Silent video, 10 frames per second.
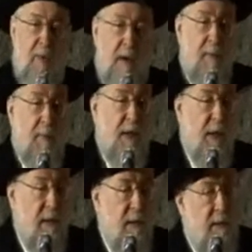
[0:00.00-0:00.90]
I
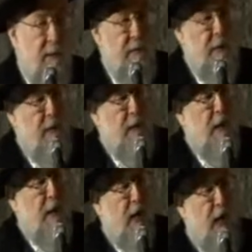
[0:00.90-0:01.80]
may,
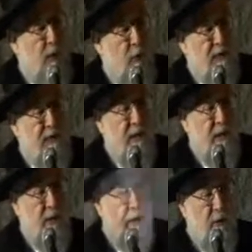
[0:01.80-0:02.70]
I would
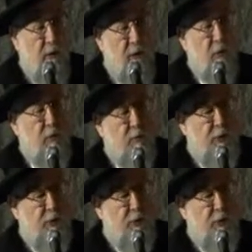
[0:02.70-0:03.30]
say only 2